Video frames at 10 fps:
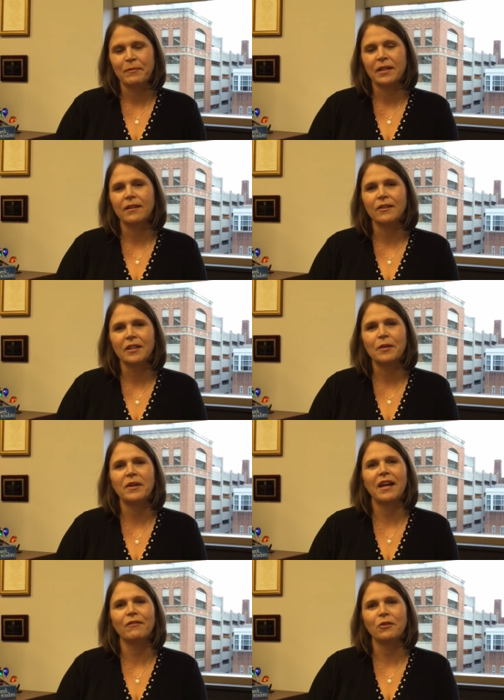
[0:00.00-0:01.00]
and clearly we
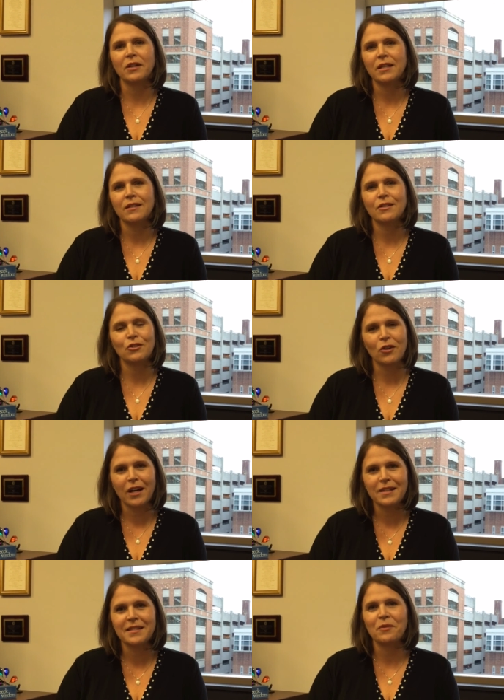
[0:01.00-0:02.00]
have great
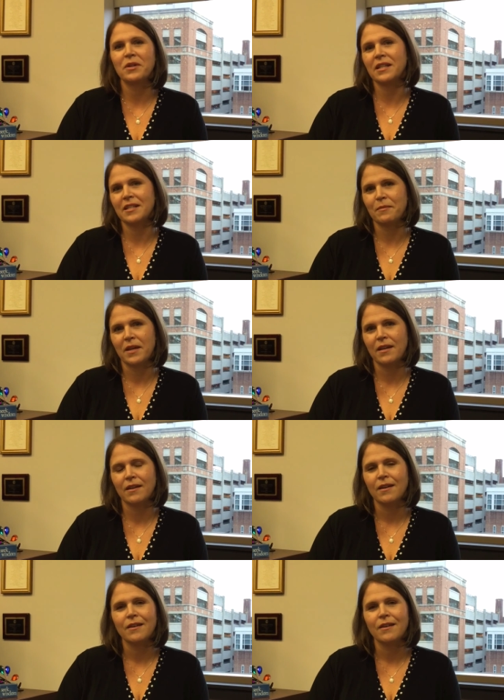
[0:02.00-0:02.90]
strides that we need to make.